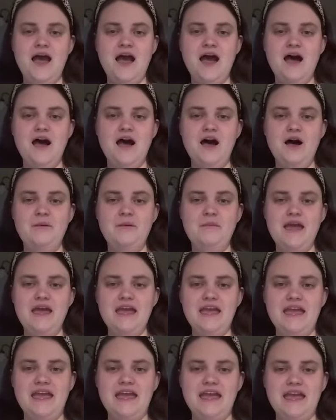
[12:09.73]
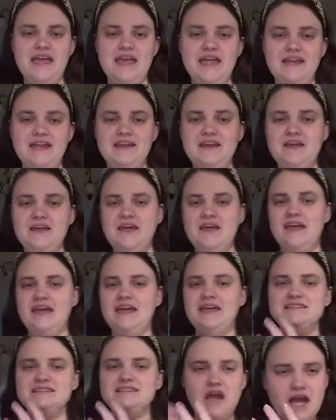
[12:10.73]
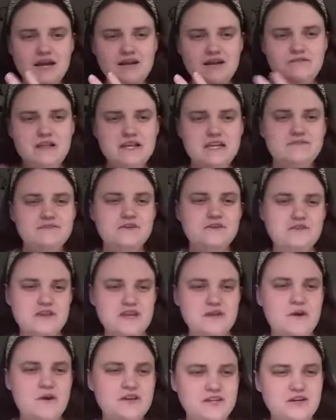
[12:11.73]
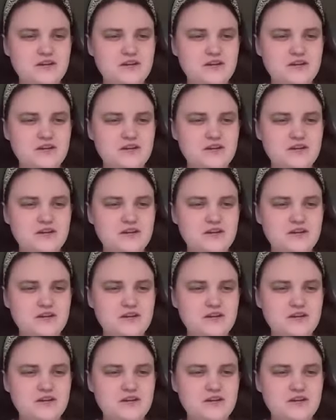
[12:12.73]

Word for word: Um, and it's kind of like if you think about,